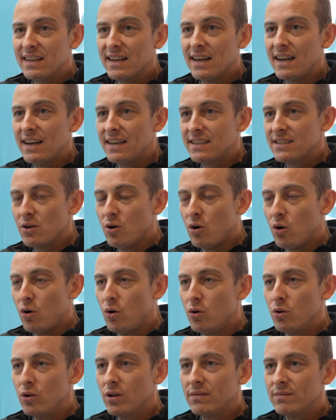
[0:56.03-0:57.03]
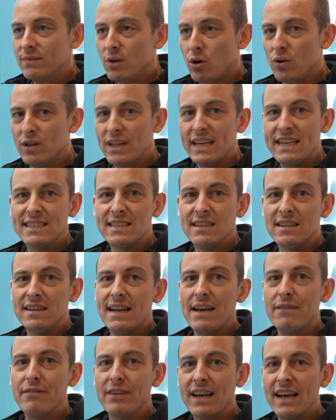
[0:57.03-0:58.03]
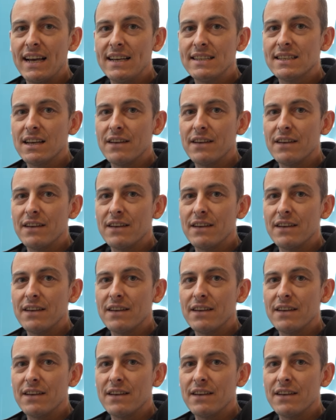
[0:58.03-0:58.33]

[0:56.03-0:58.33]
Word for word: Uh, it's all all easy to navigate.